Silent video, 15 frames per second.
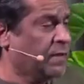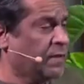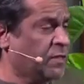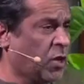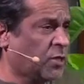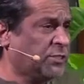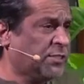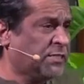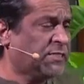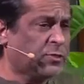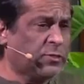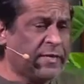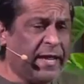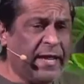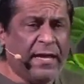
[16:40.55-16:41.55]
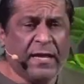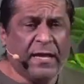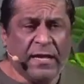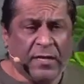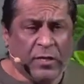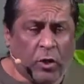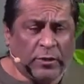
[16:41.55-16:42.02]
Not just today,
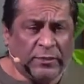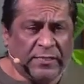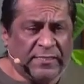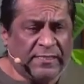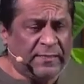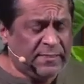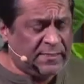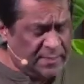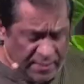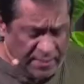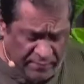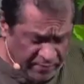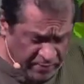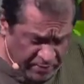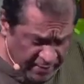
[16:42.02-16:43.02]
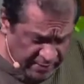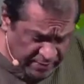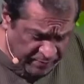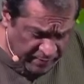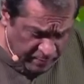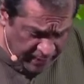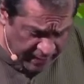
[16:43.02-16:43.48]
not just this year, for the rest
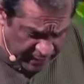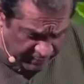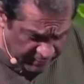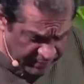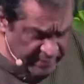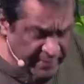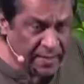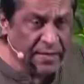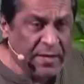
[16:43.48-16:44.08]
of our lives.